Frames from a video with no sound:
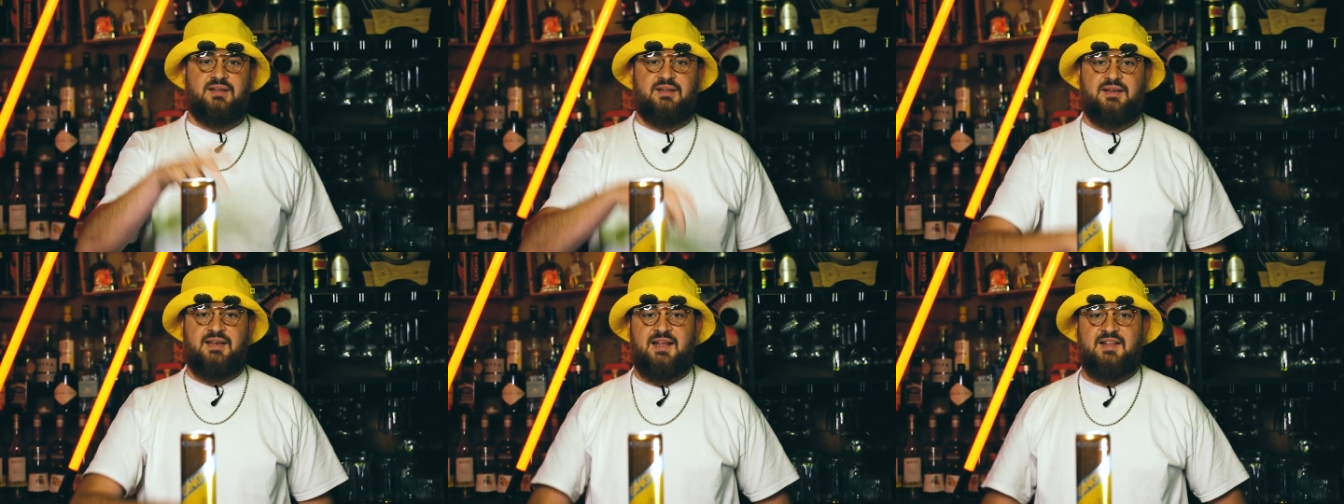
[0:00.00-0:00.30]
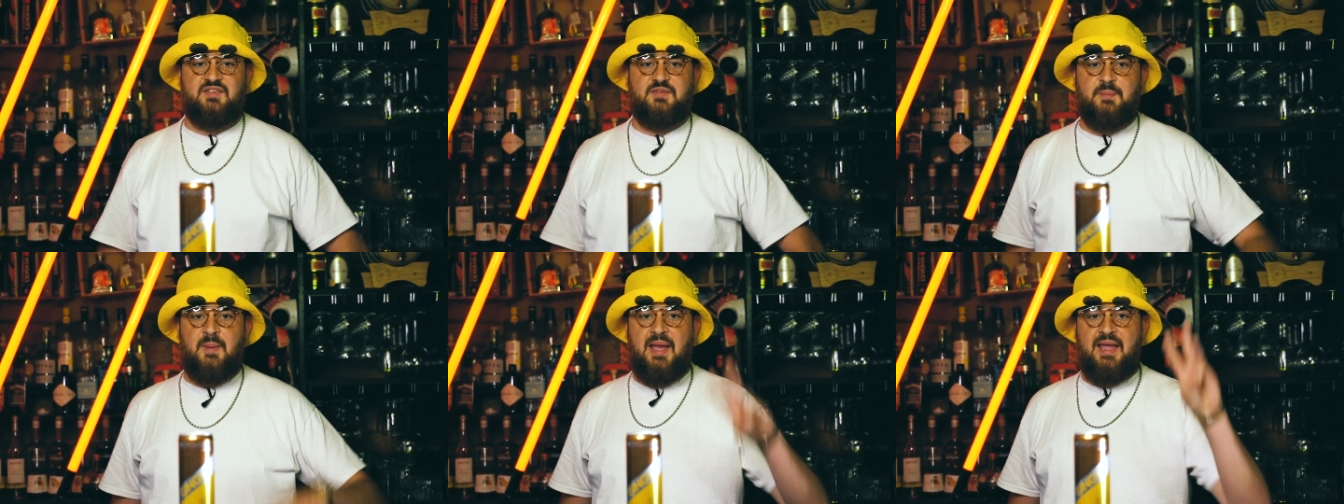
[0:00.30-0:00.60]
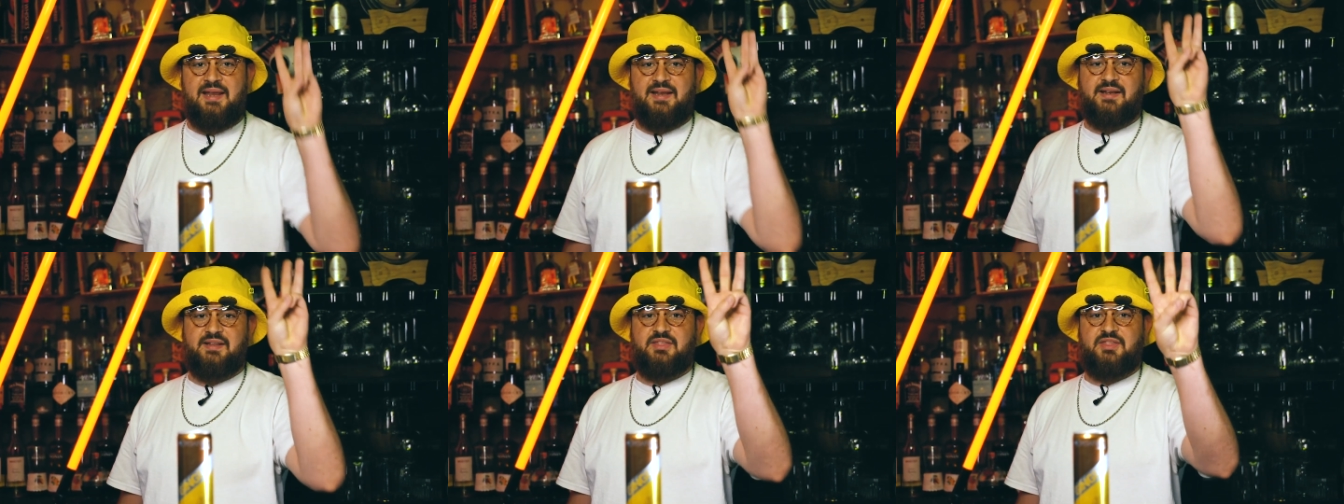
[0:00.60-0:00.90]
Let's
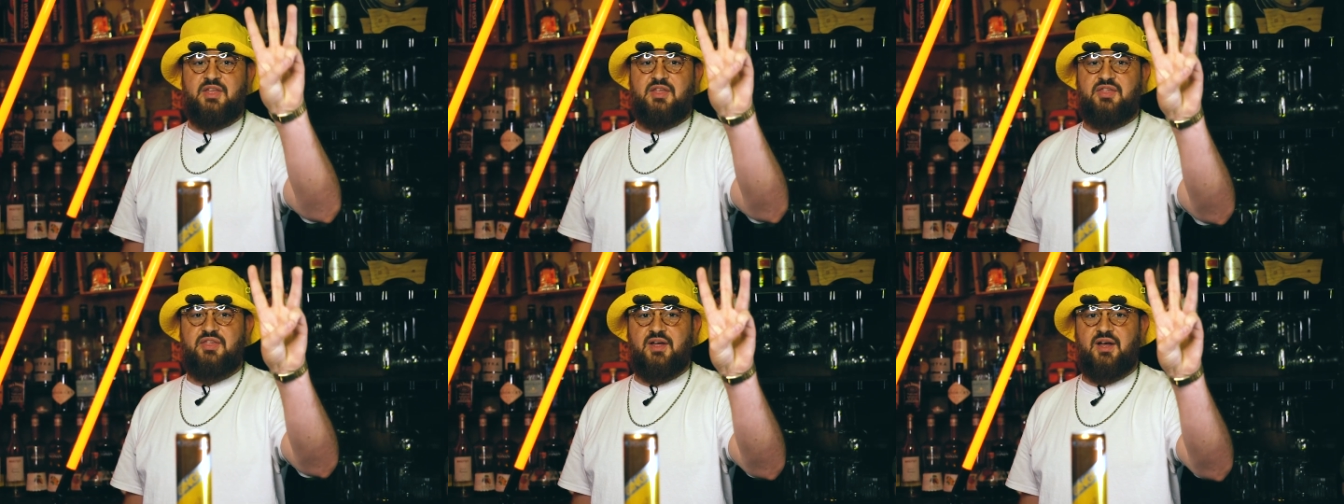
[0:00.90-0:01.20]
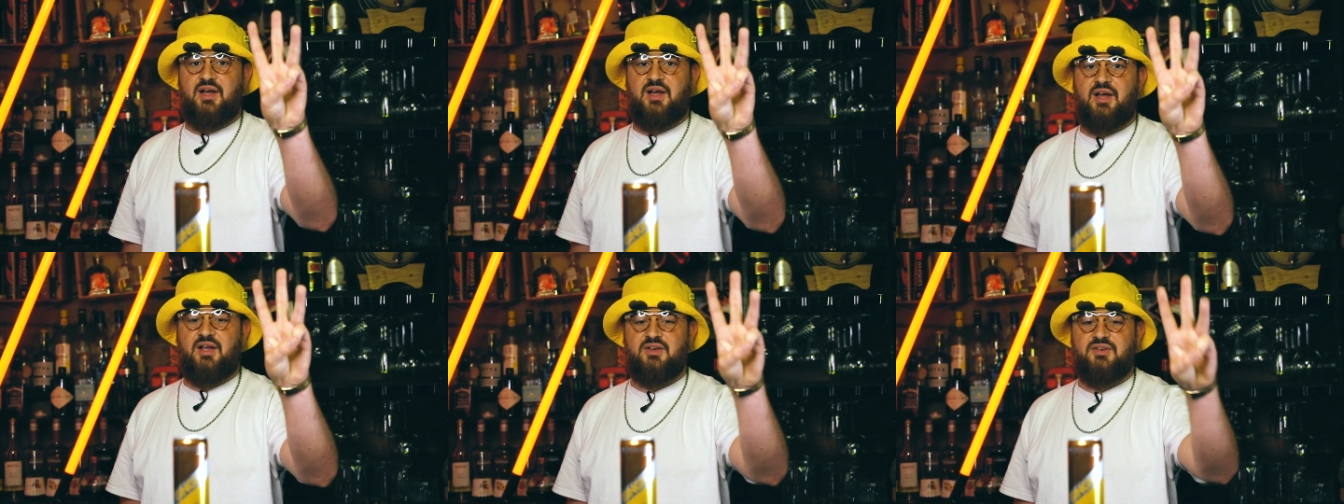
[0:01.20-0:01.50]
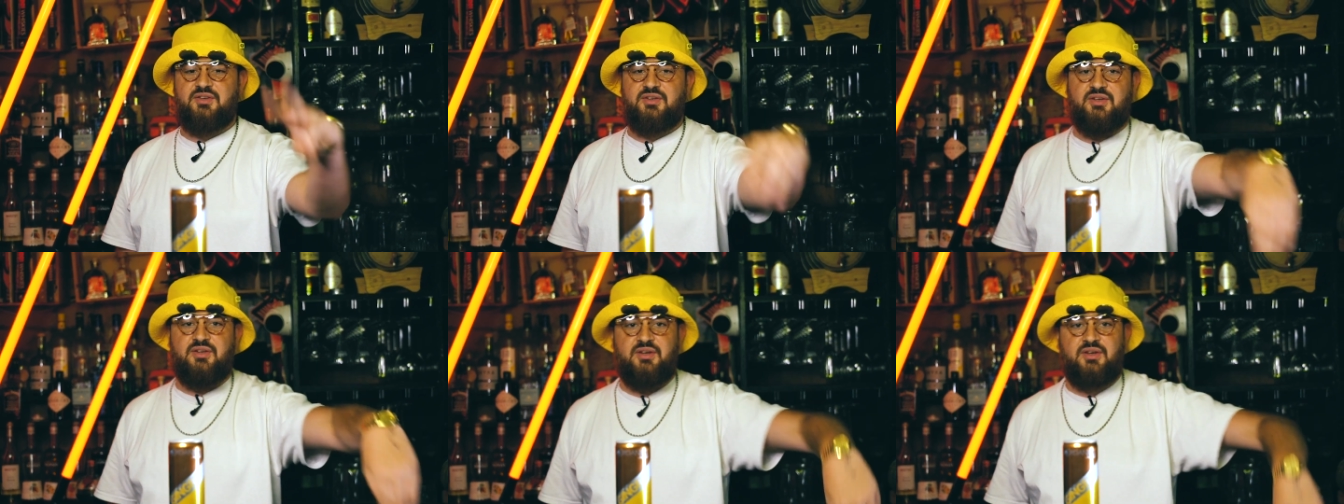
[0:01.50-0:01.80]
make the third.
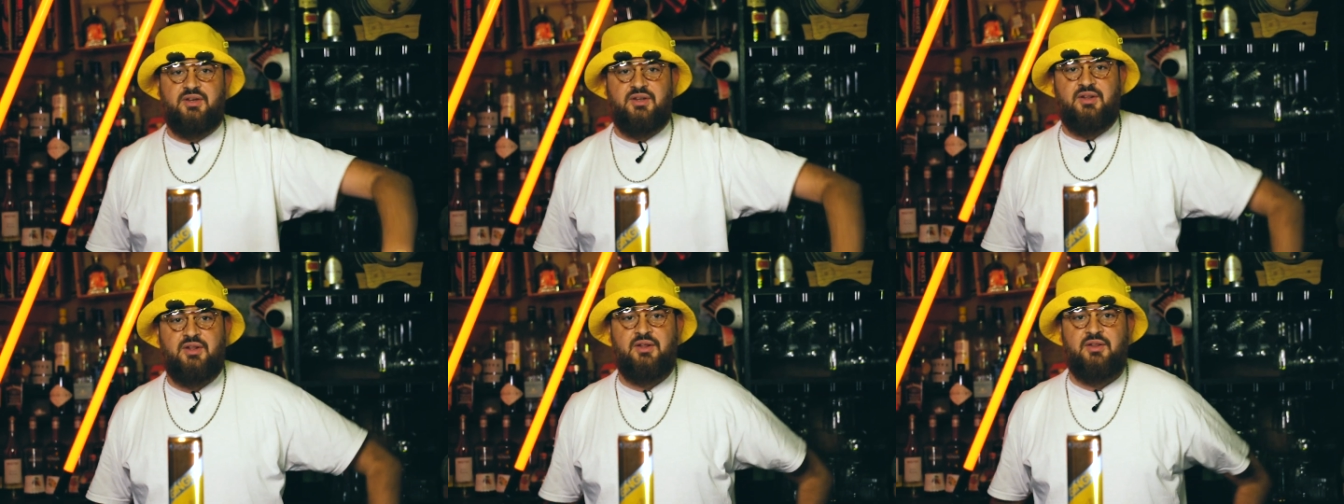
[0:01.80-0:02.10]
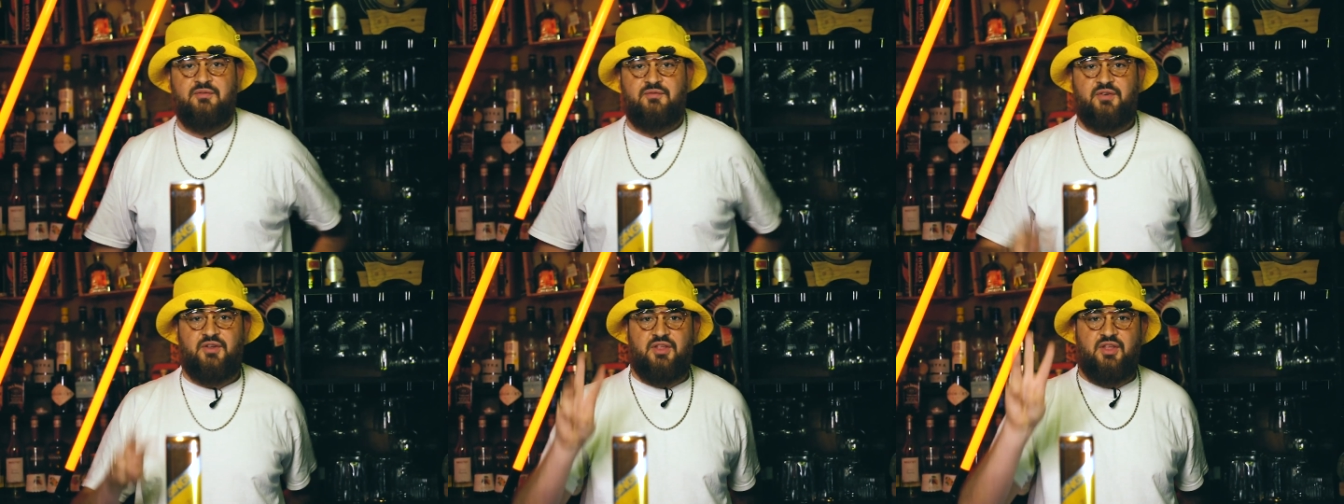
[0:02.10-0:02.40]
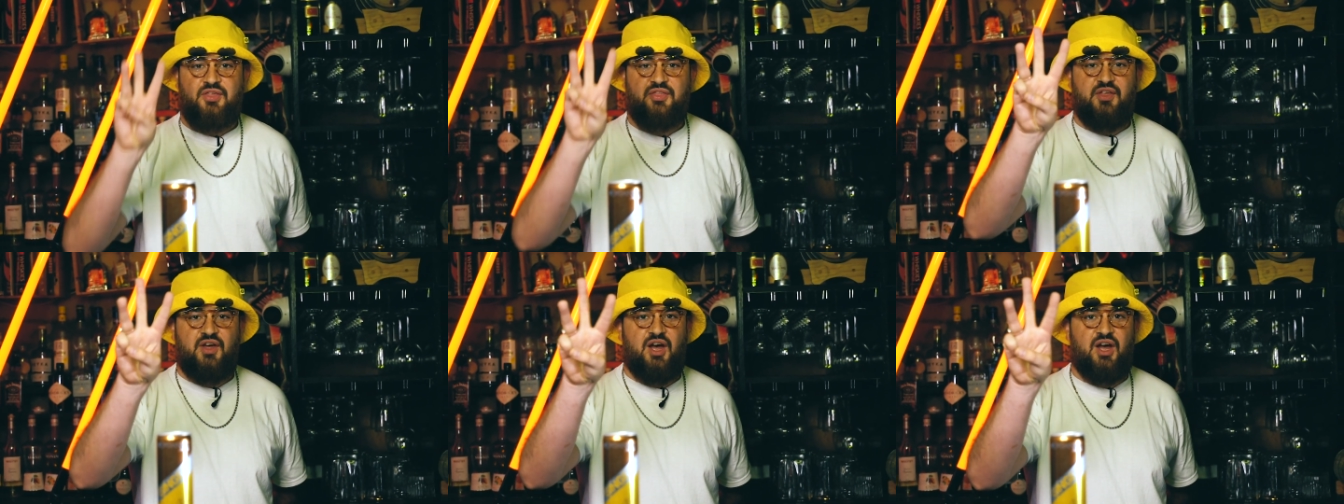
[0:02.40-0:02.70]
For the
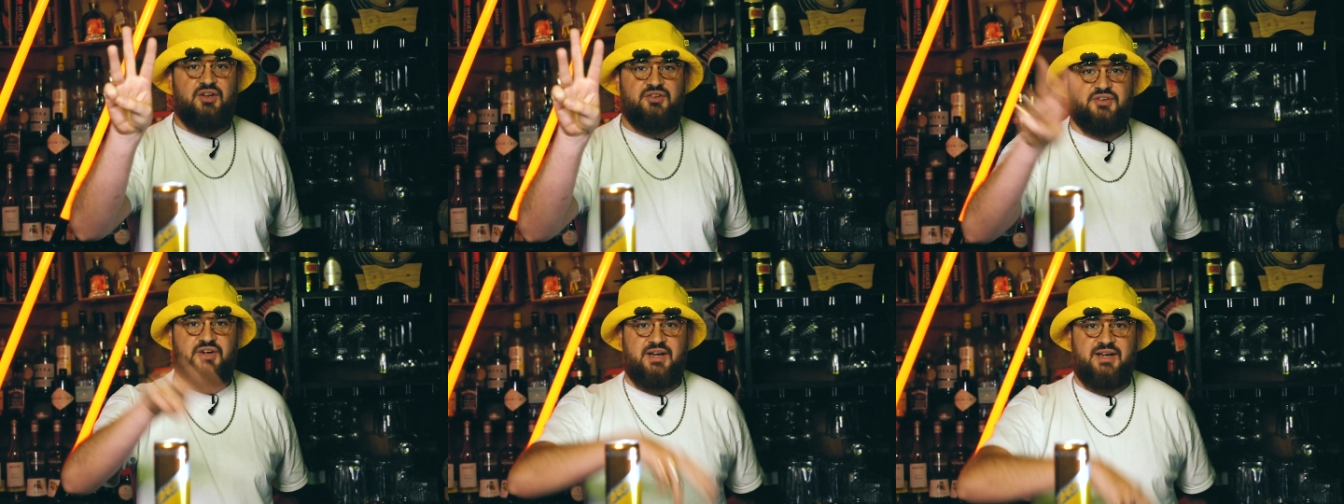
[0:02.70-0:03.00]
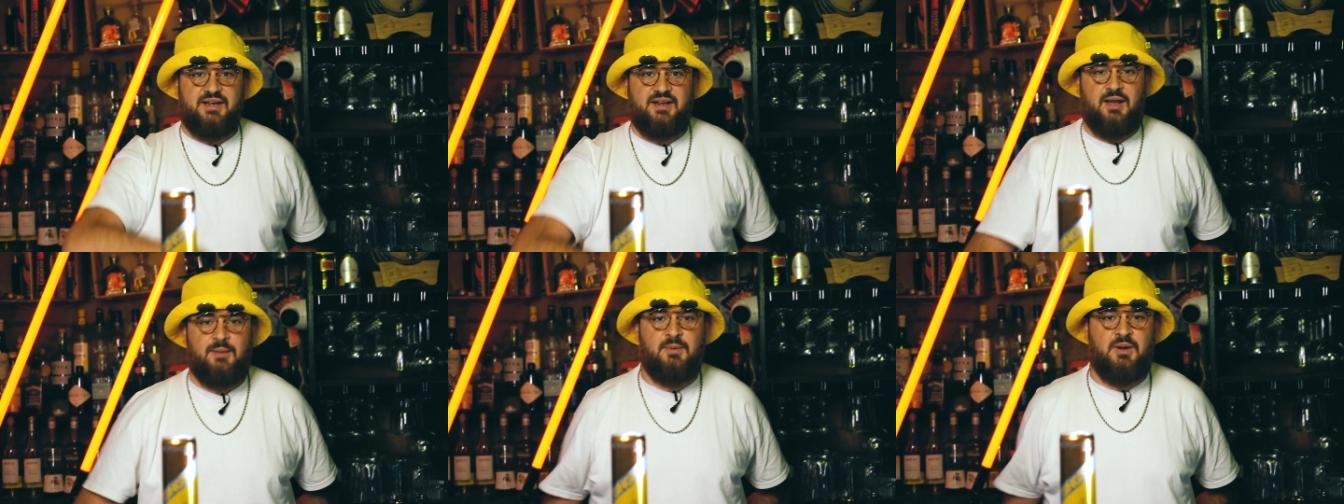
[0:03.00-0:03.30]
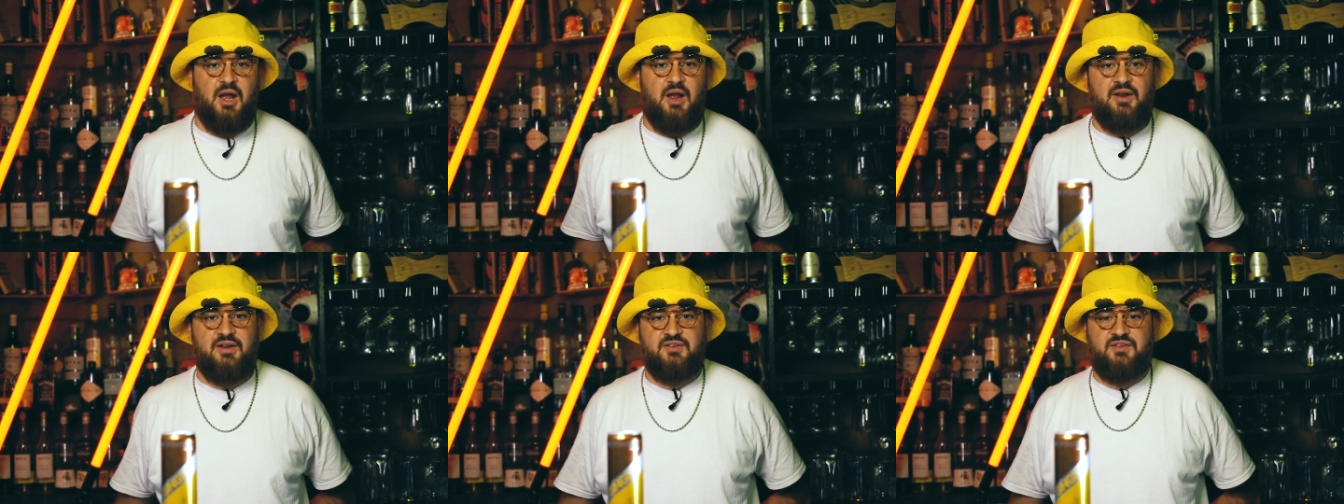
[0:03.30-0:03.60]
third drink, I'm
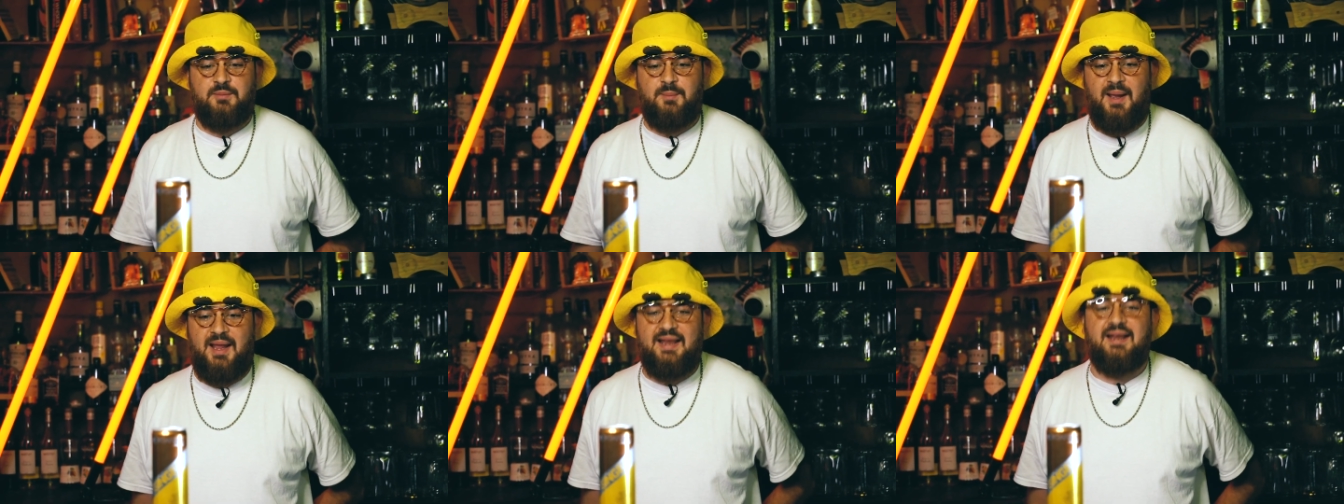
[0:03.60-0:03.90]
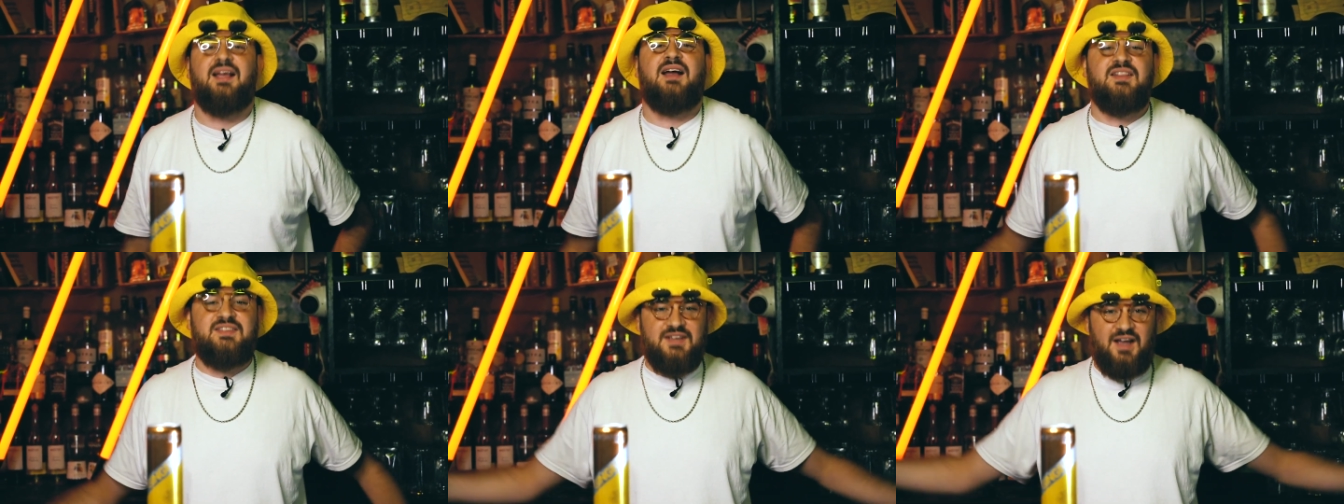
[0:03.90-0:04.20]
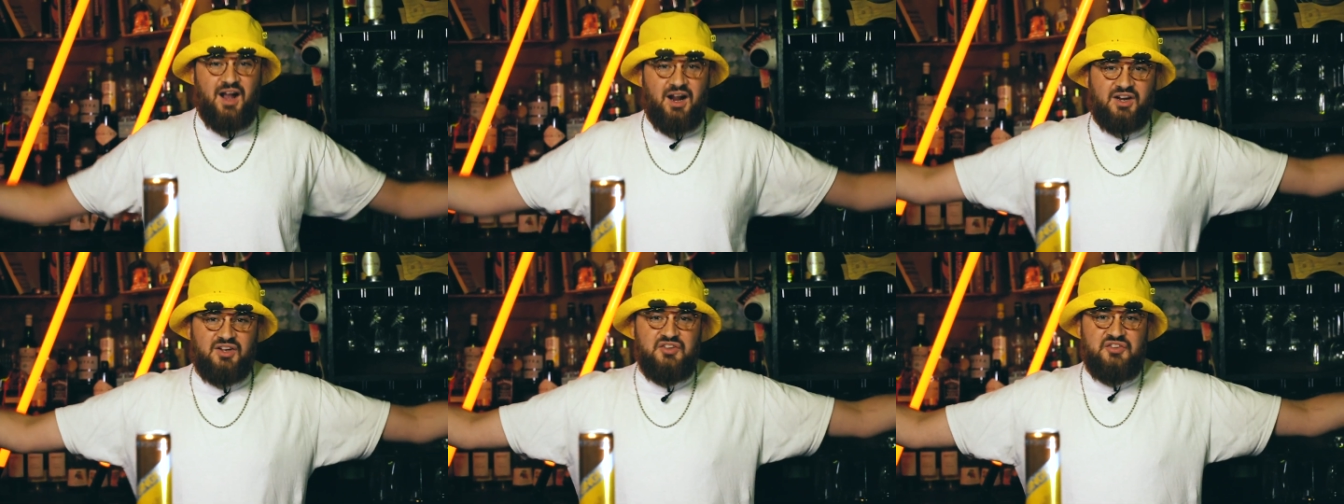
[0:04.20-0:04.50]
going to make a
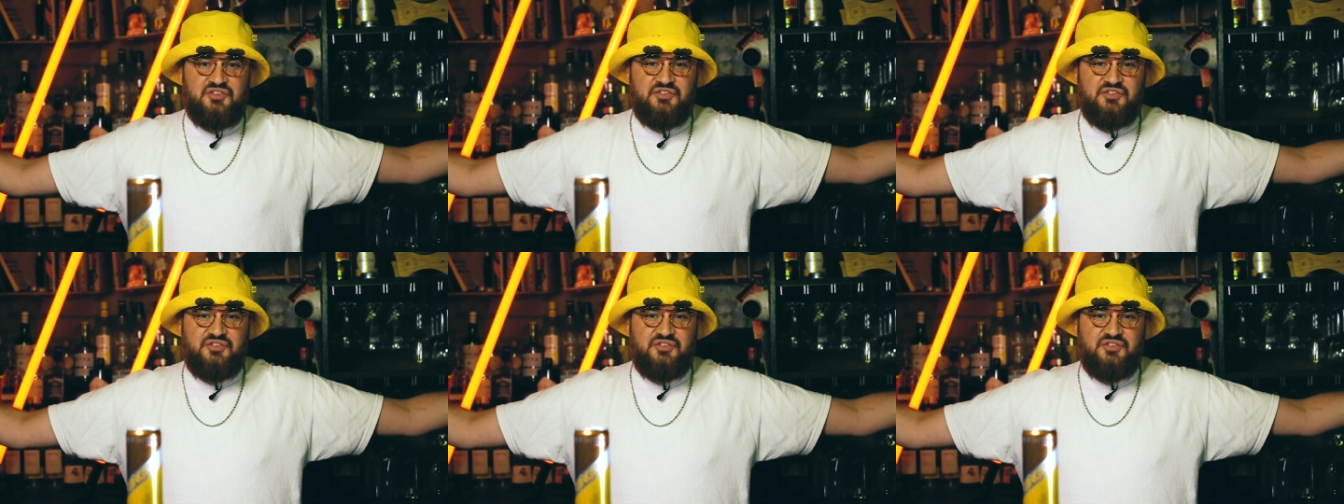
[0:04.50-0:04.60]
dark and